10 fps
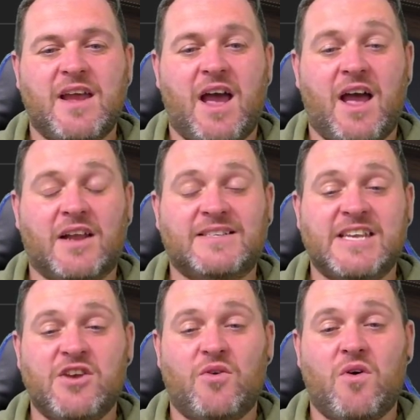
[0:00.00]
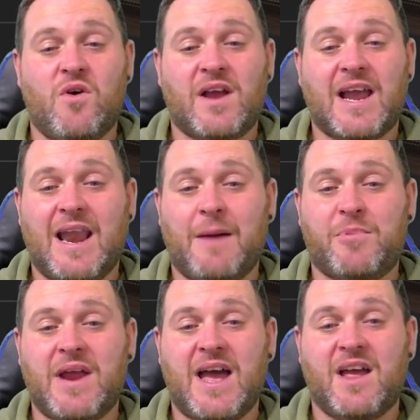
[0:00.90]
Tior,
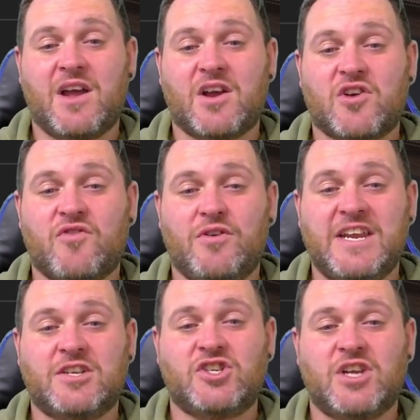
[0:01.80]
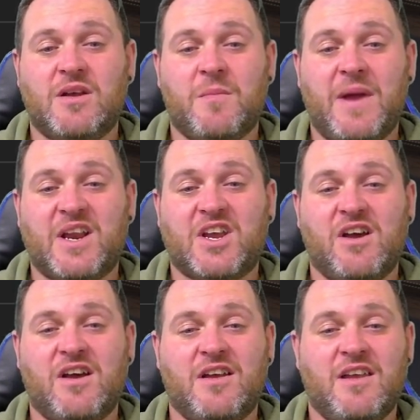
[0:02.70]
Calabria, Krunic,
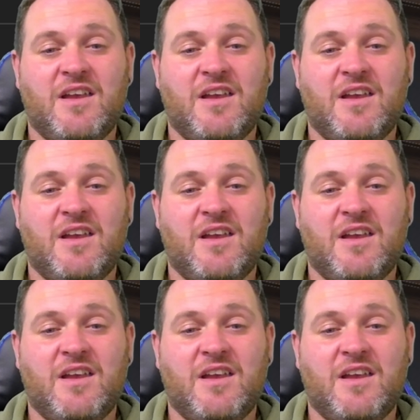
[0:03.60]
Benacer.